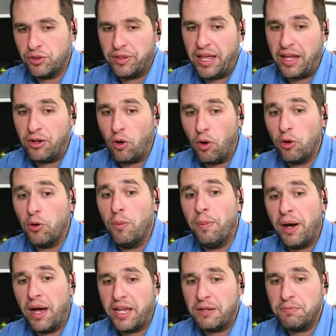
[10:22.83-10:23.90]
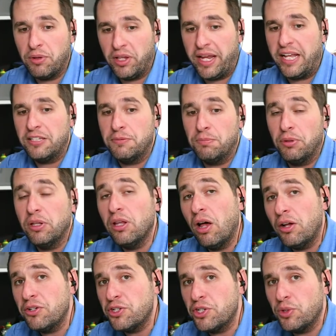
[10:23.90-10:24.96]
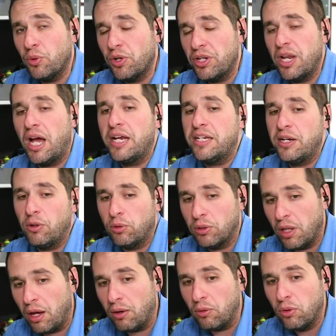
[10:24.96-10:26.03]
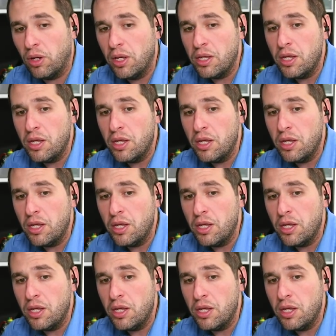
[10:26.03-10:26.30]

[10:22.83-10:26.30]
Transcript: that auto buying plans plunged to a 9-year low.